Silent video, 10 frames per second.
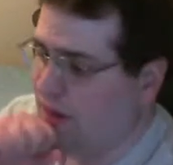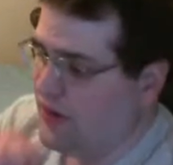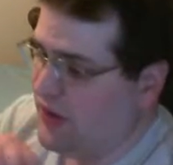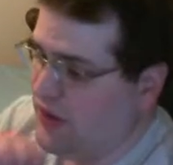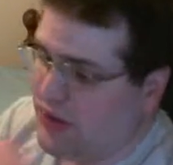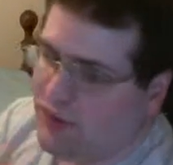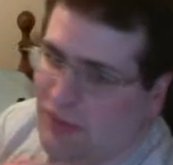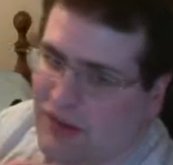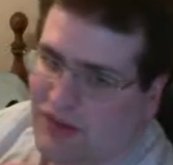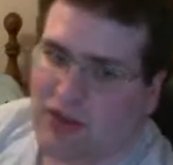because it cuts
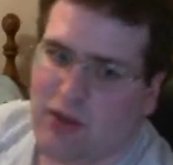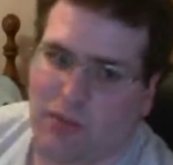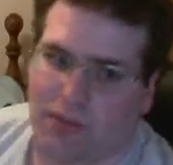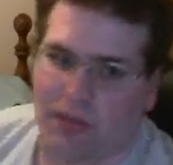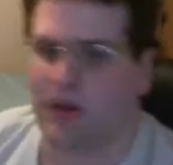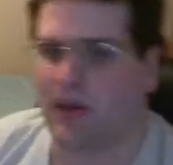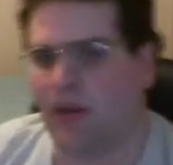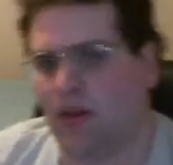my skin open.